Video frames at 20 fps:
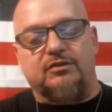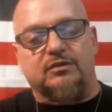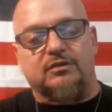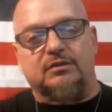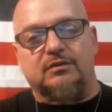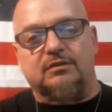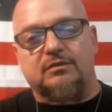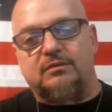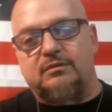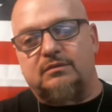
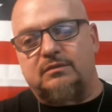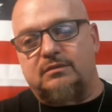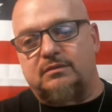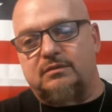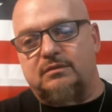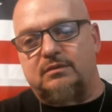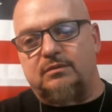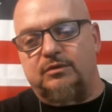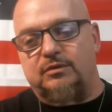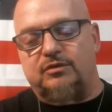and
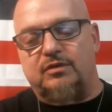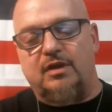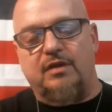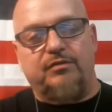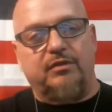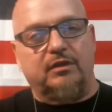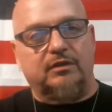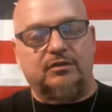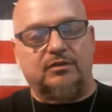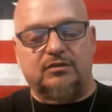which
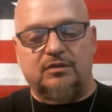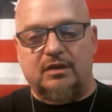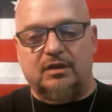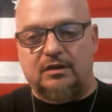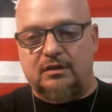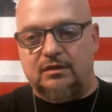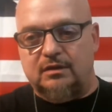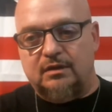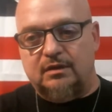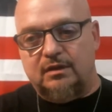Netflix is
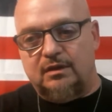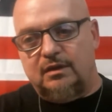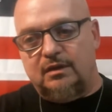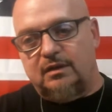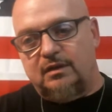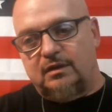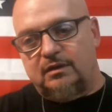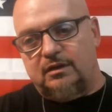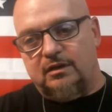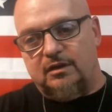getting
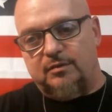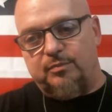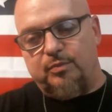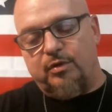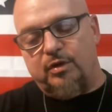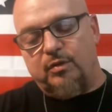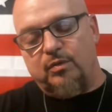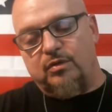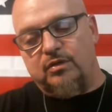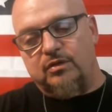to the
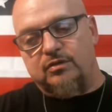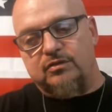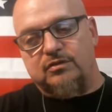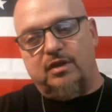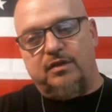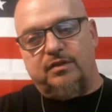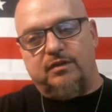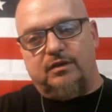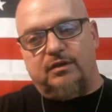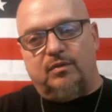point where there's
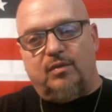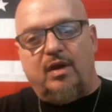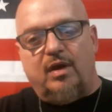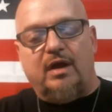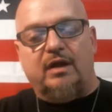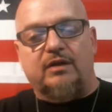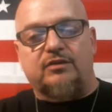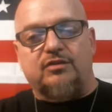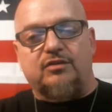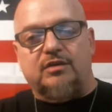nothing to
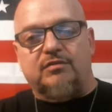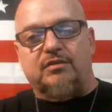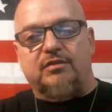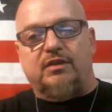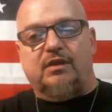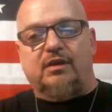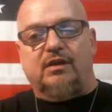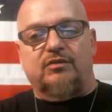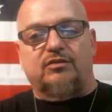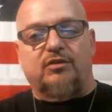watch, and
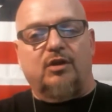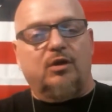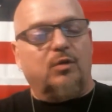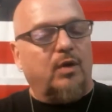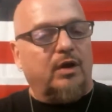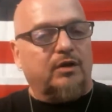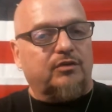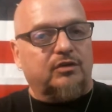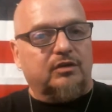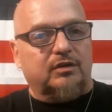everything I start
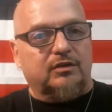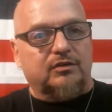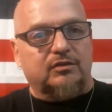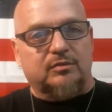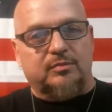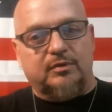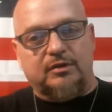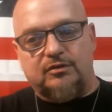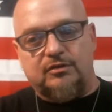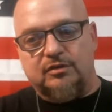watching is a
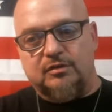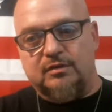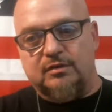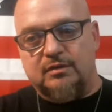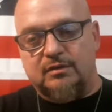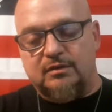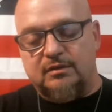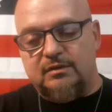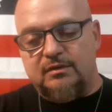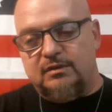bunch of,
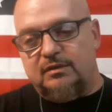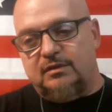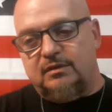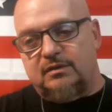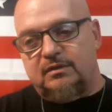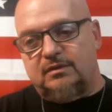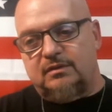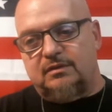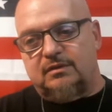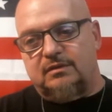
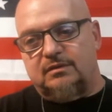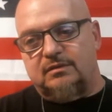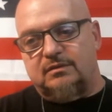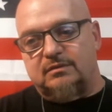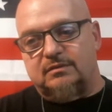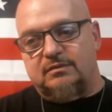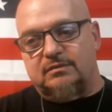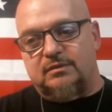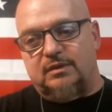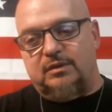
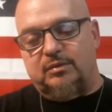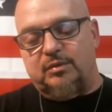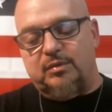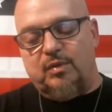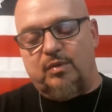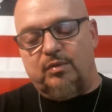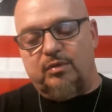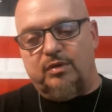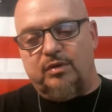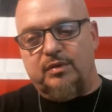well, we
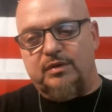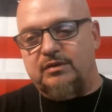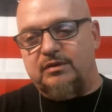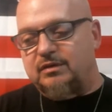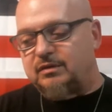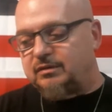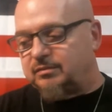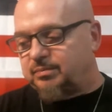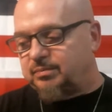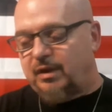won't go
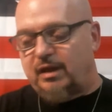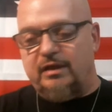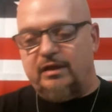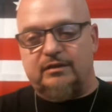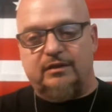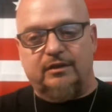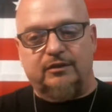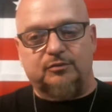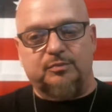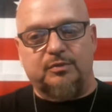into
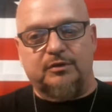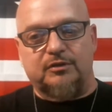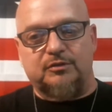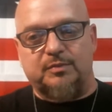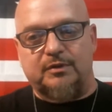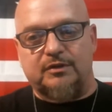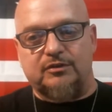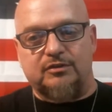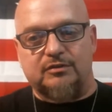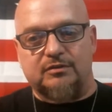politics, but it's
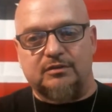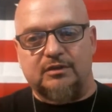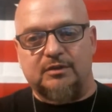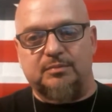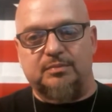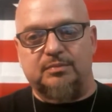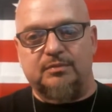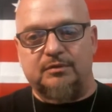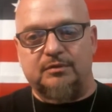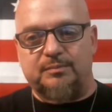
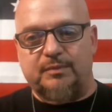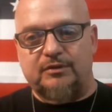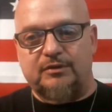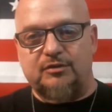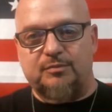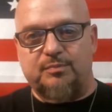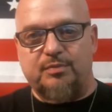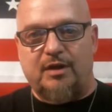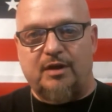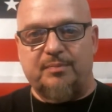a bunch
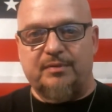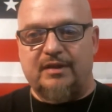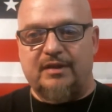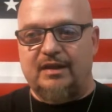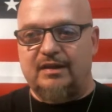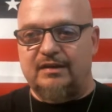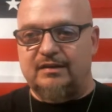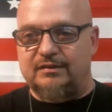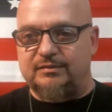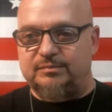of
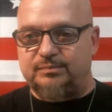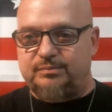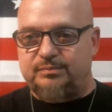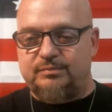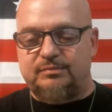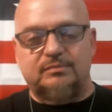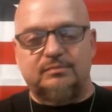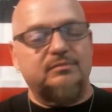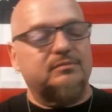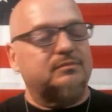propaganda,
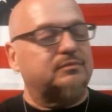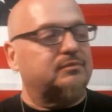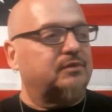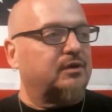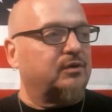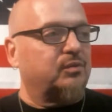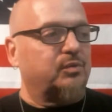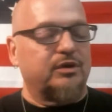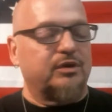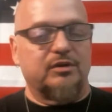
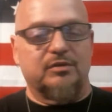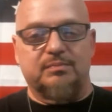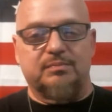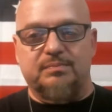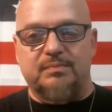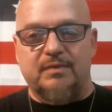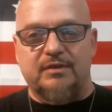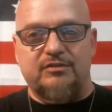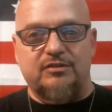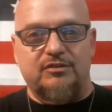weird
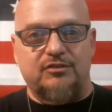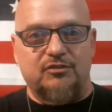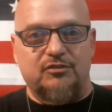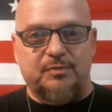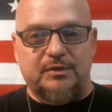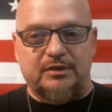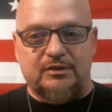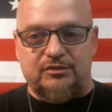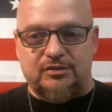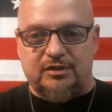messages
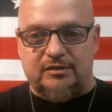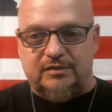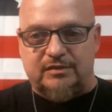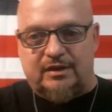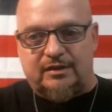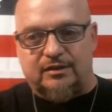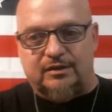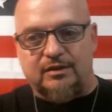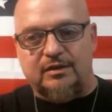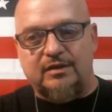being shoved
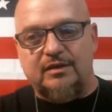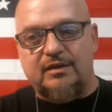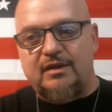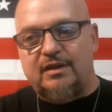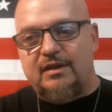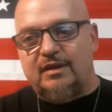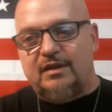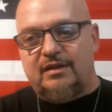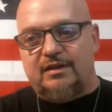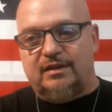down here,
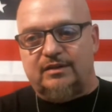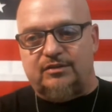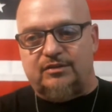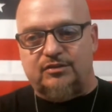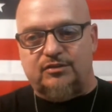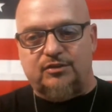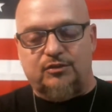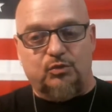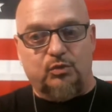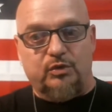which
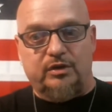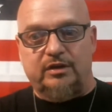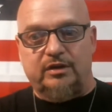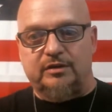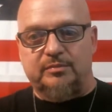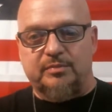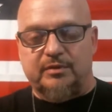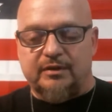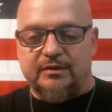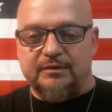is just
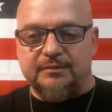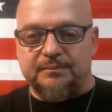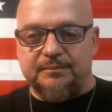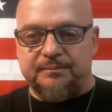weird. But